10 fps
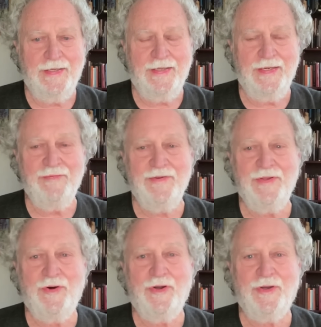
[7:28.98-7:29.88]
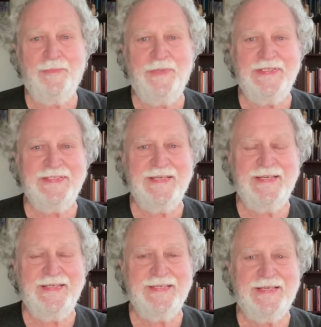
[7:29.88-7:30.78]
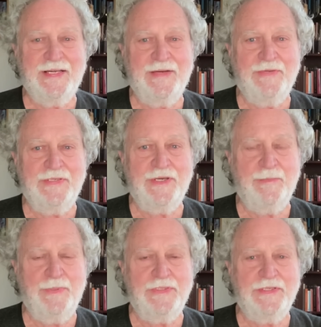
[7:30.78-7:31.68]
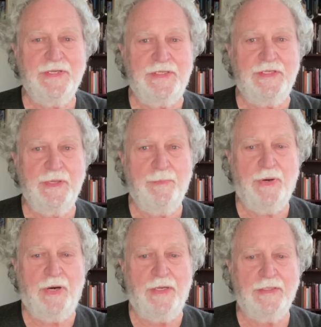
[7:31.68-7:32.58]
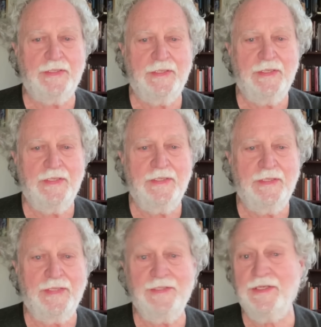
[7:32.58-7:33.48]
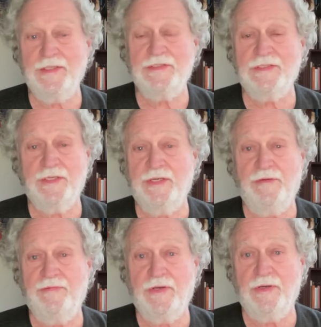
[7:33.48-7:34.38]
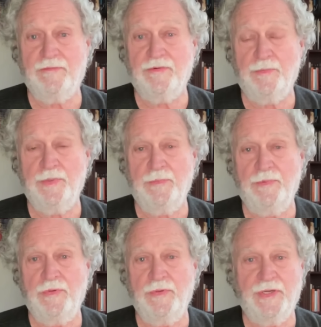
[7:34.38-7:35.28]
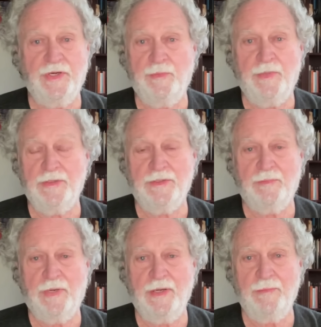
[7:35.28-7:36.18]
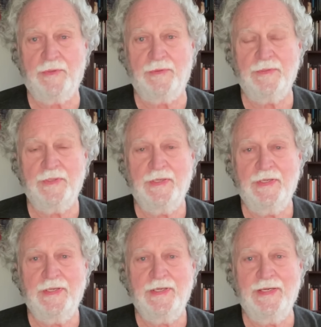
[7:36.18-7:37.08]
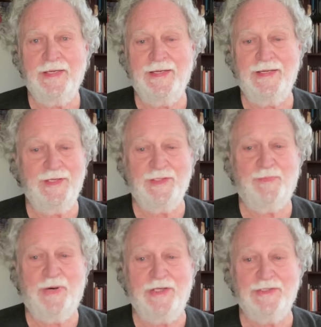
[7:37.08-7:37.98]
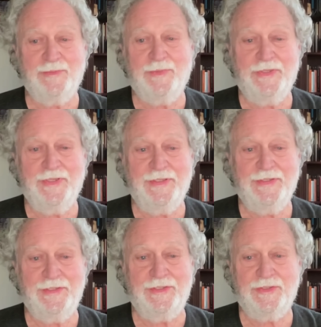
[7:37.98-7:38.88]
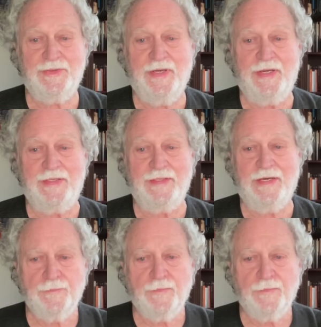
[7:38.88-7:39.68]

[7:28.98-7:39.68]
And even though it could be seen as a kind of a tempest in a teapot, I think it's significant for people who care about the Bible. And it is possible to get this straight.